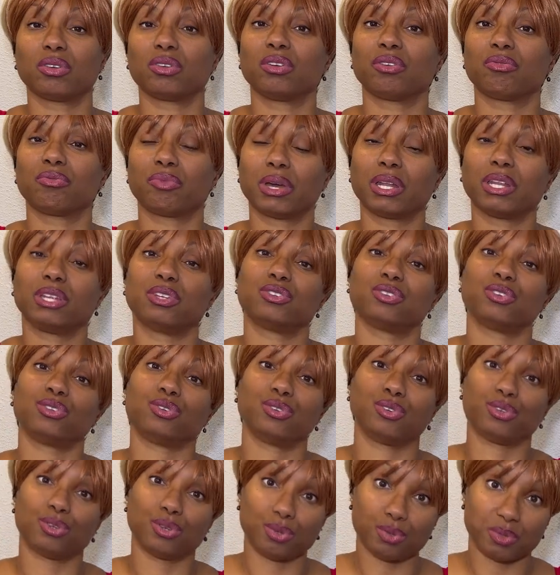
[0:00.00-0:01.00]
you're ready to
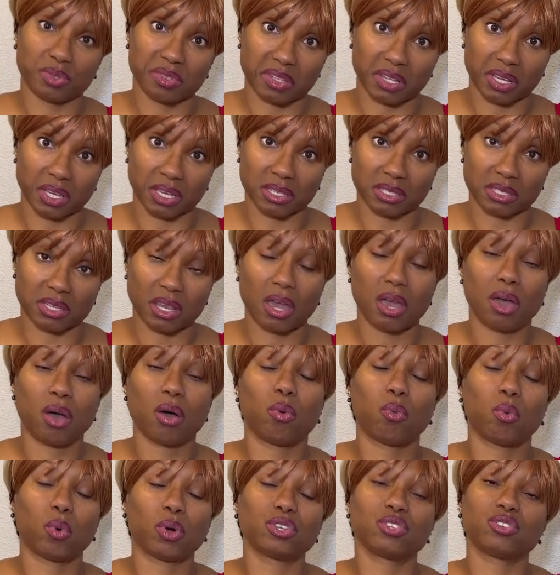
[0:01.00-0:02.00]
use things.
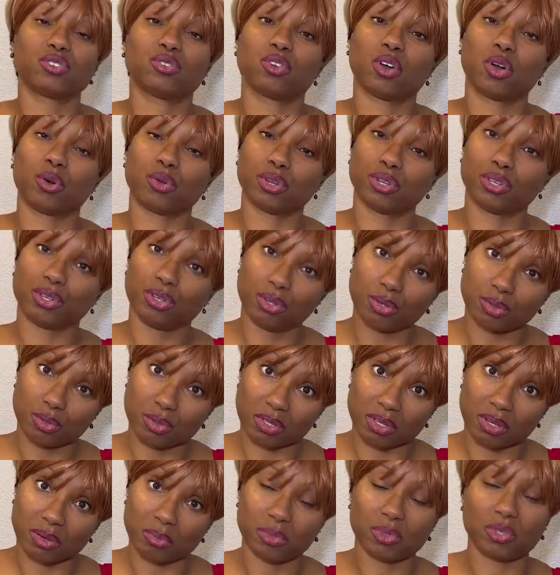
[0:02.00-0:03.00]
Once you go to use
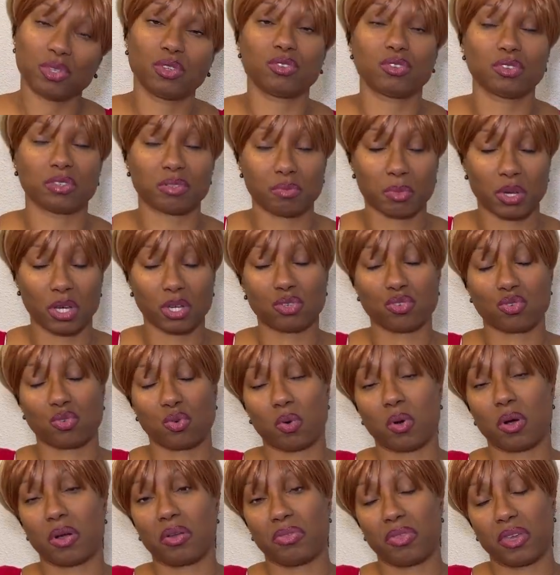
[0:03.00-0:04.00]
them, you just make
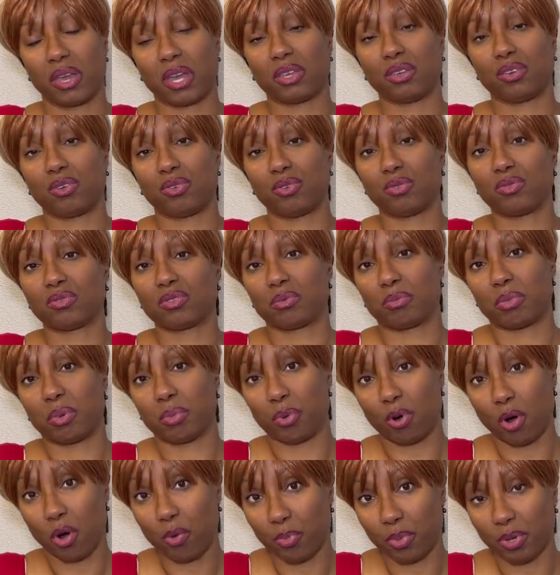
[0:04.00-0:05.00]
sure that you use them
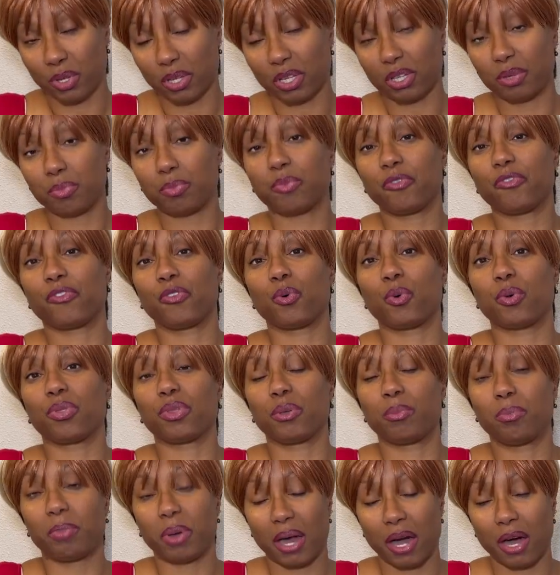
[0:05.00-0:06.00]
appropriately for the
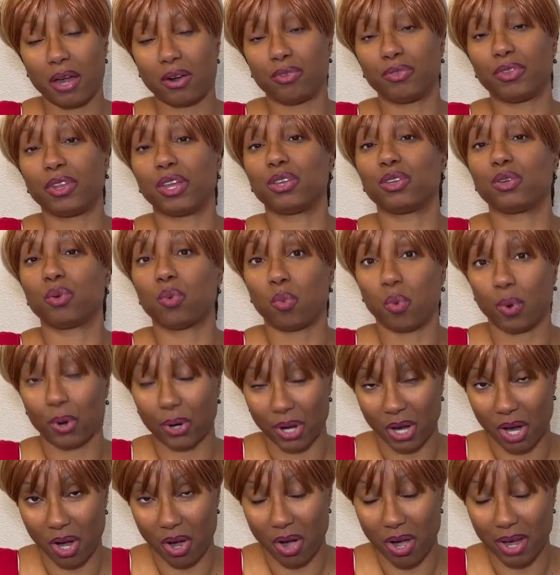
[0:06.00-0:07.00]
pattern that you're
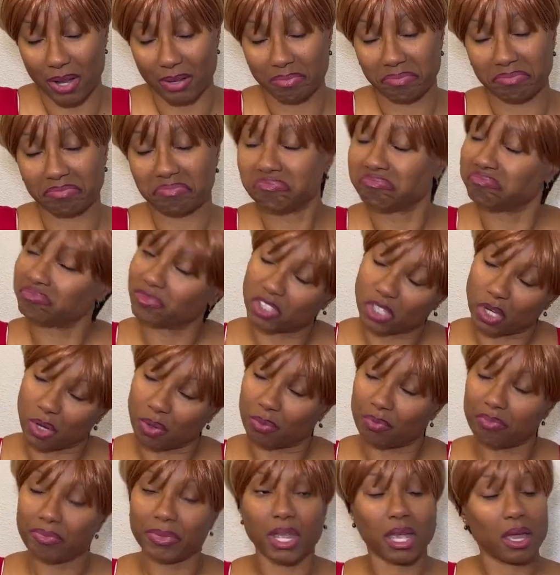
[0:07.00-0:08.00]
working on. So
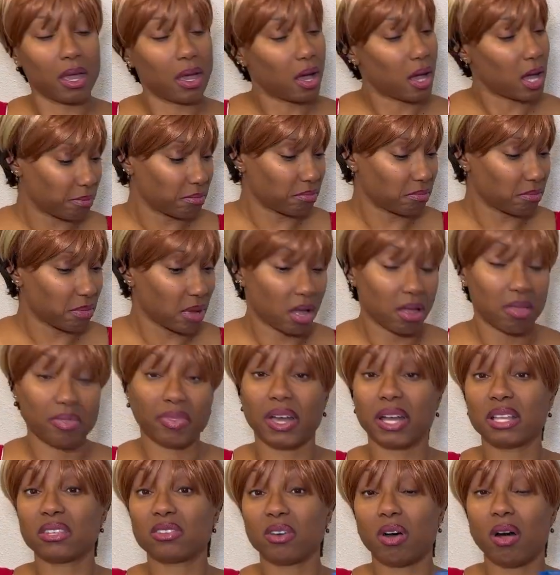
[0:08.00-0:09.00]

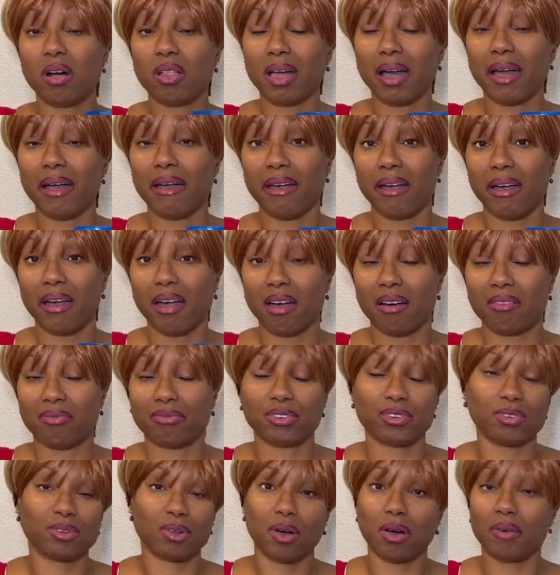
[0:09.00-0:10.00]
that's all I
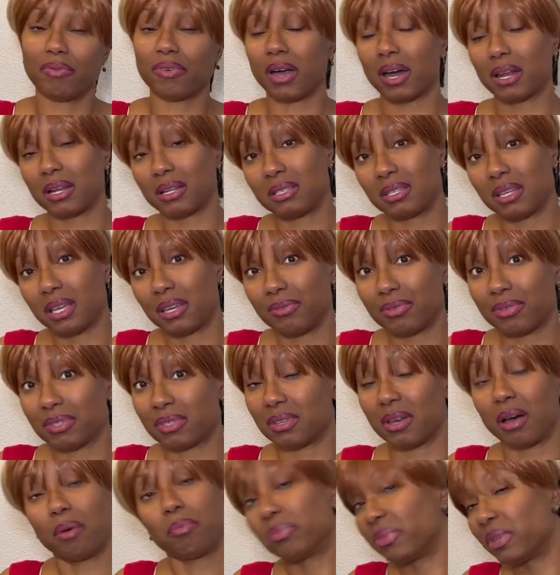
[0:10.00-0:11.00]
have. I've got to save
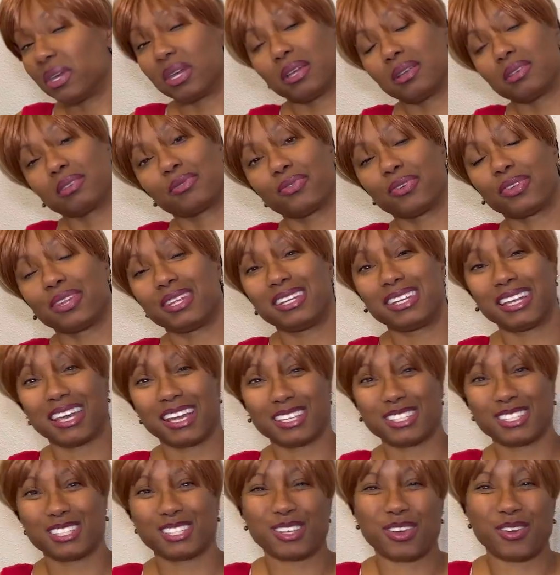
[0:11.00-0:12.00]
some things for the
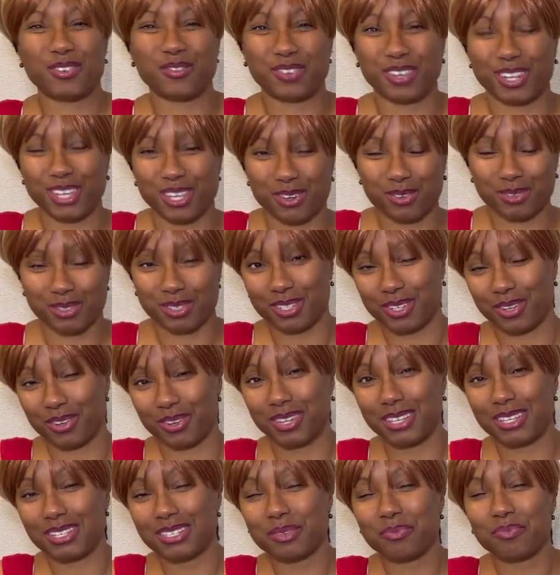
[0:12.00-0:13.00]
next video
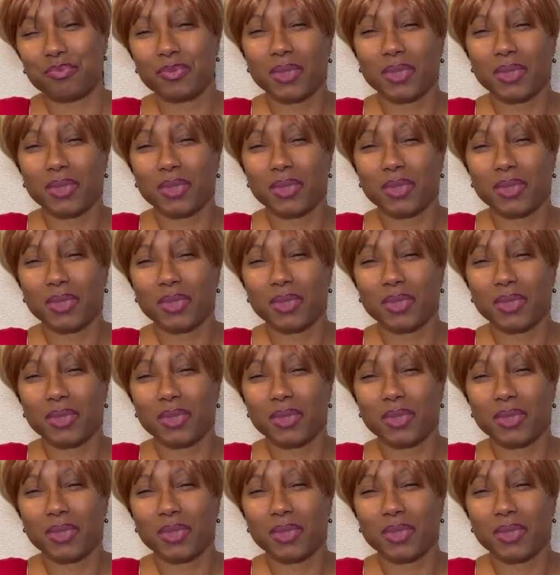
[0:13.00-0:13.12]
series.